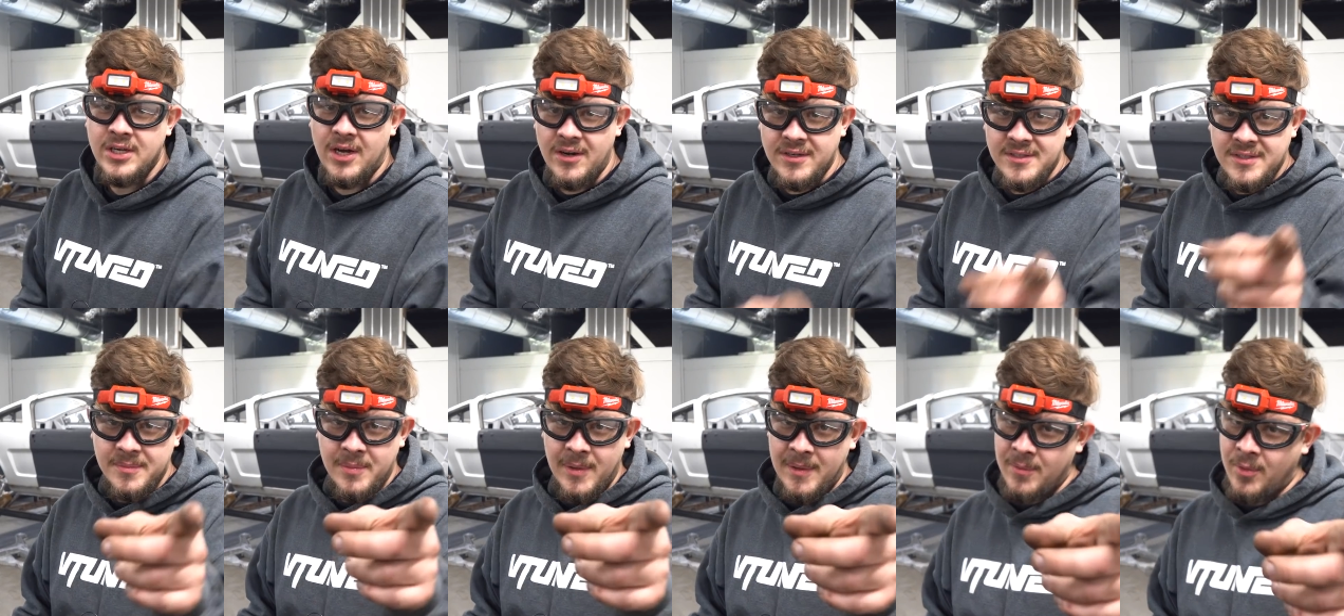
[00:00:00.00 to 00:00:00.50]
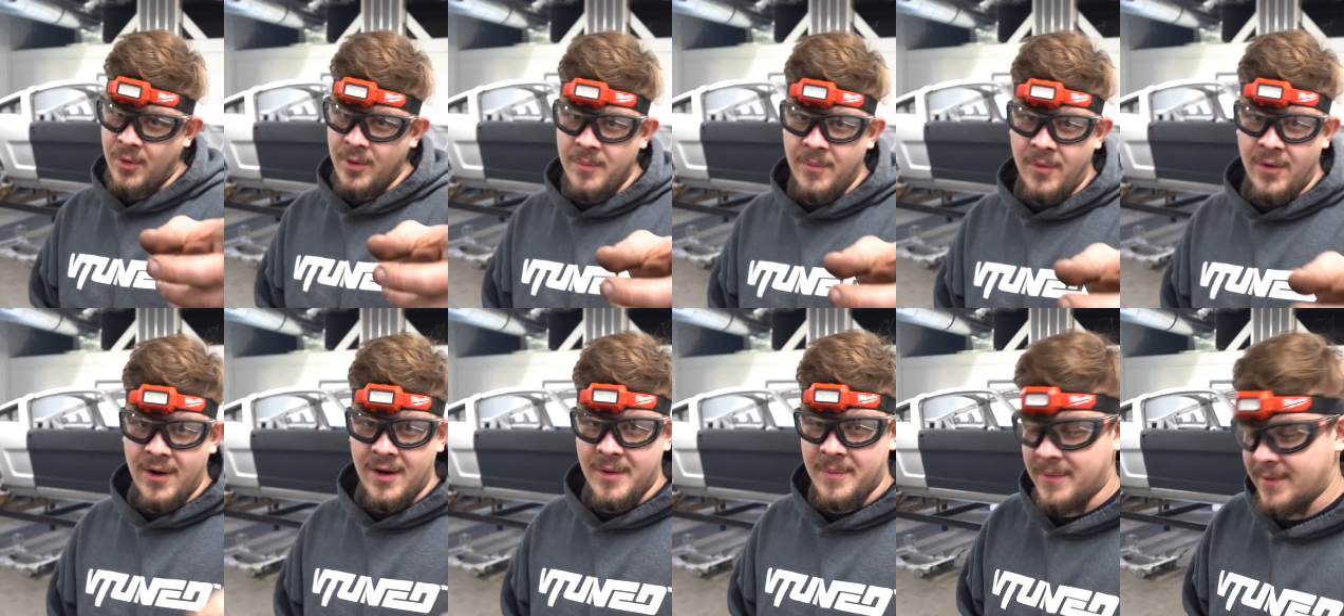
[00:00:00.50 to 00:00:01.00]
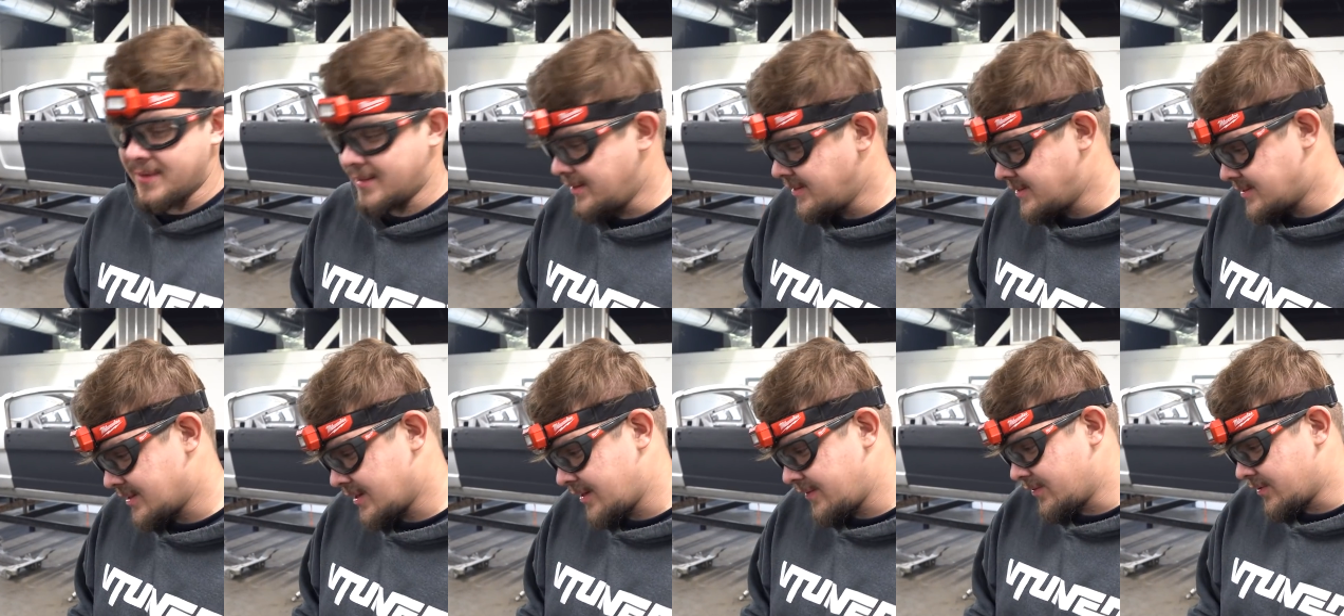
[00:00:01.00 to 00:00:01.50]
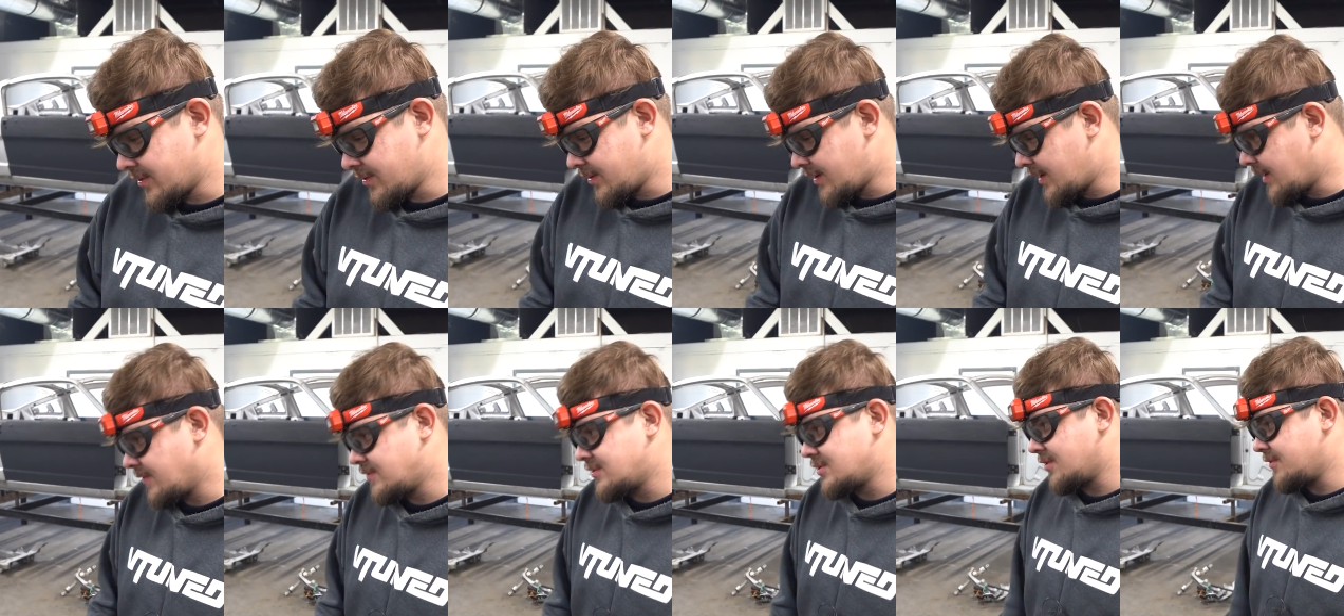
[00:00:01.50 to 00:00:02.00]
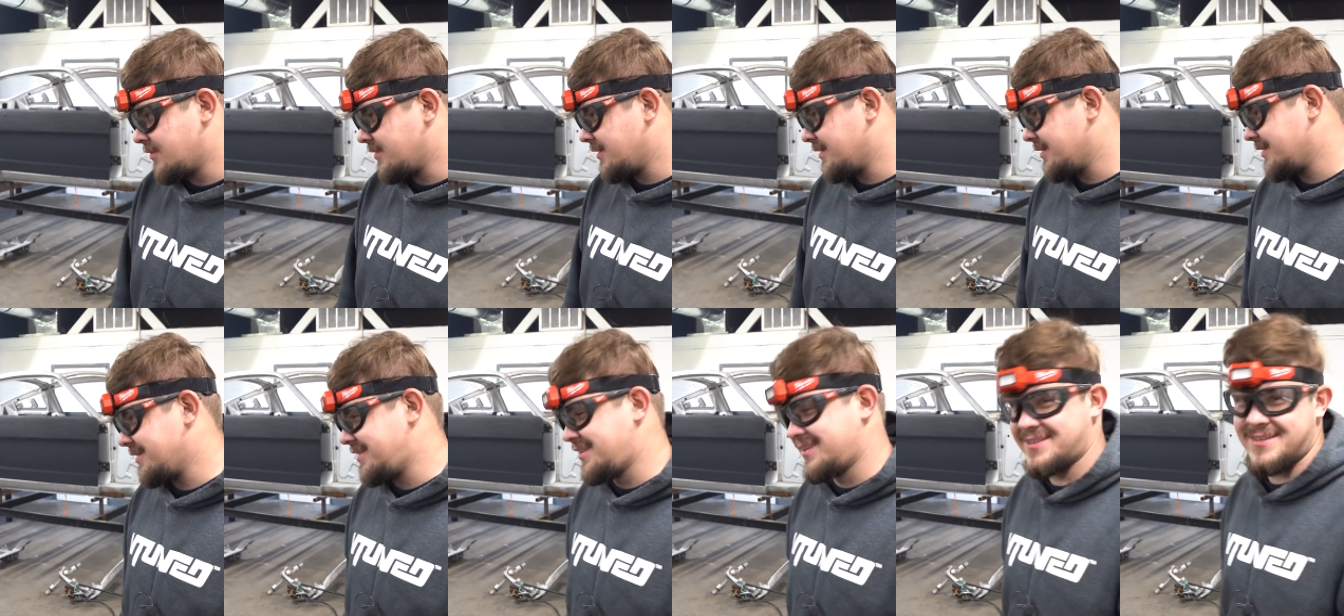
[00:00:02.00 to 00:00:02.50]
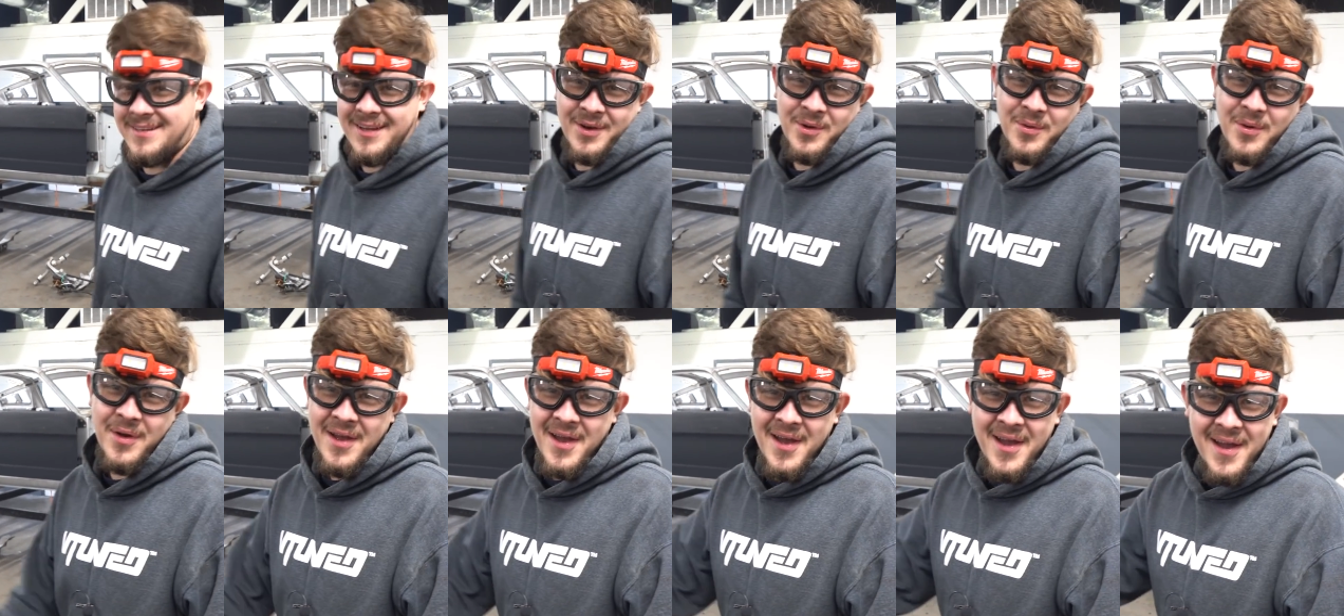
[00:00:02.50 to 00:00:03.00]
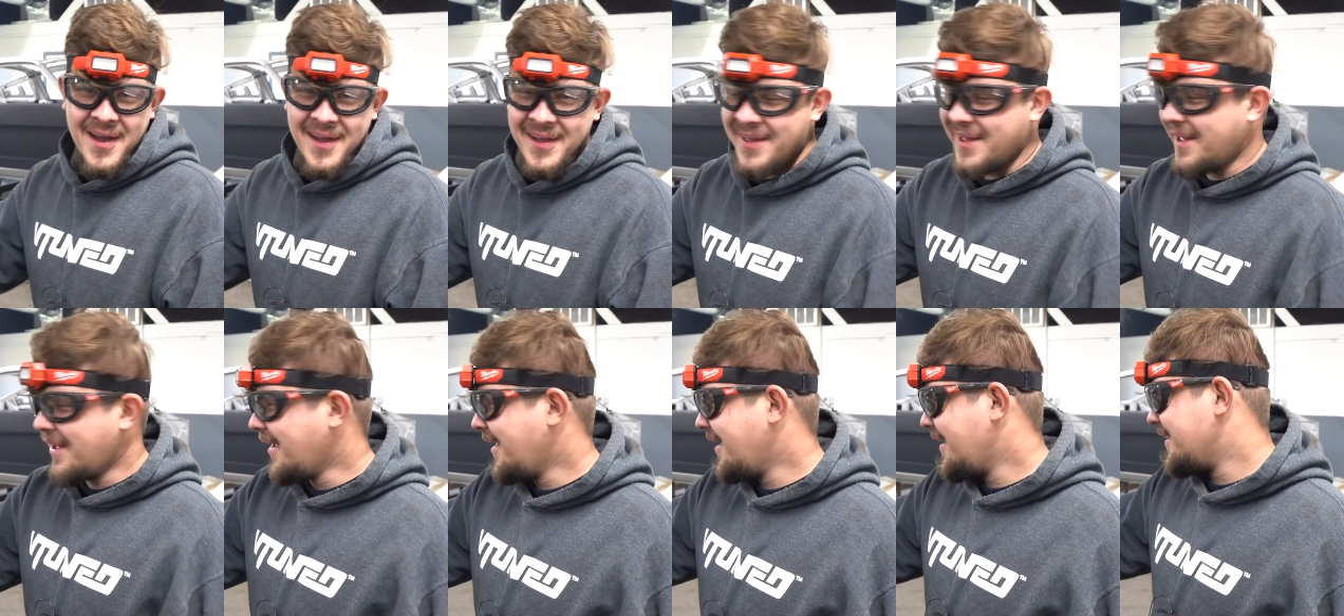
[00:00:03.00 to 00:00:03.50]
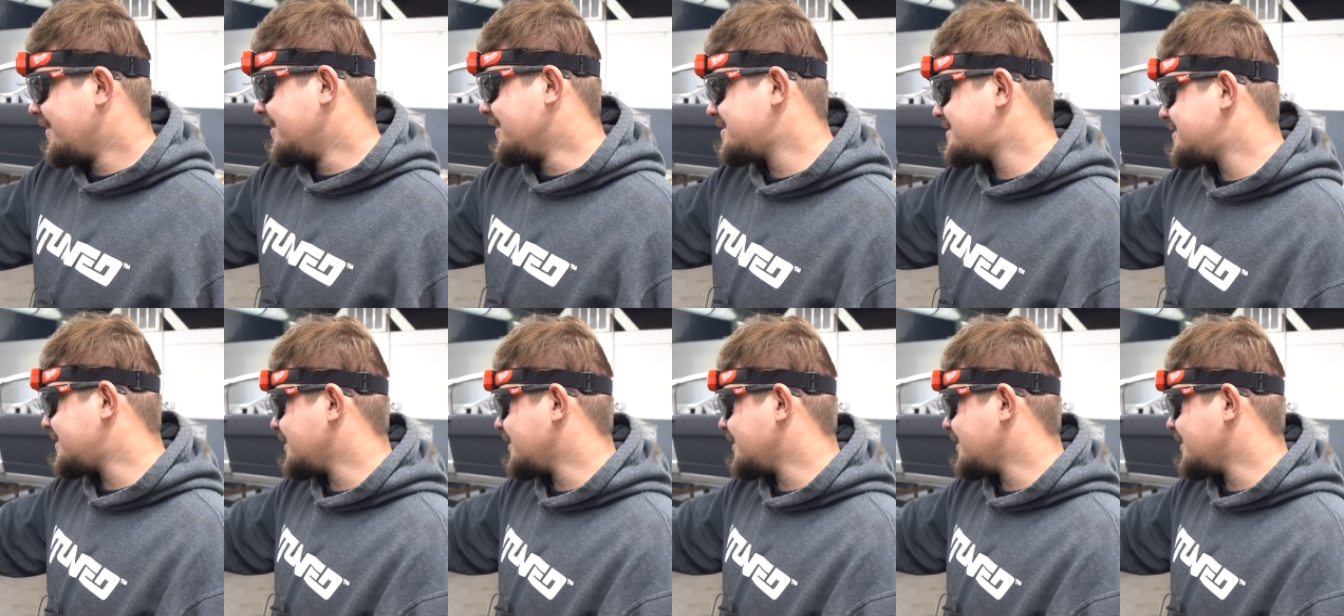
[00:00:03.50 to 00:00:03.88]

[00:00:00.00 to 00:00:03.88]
Shout out to my boy Mark, man. He saved our lives over here. This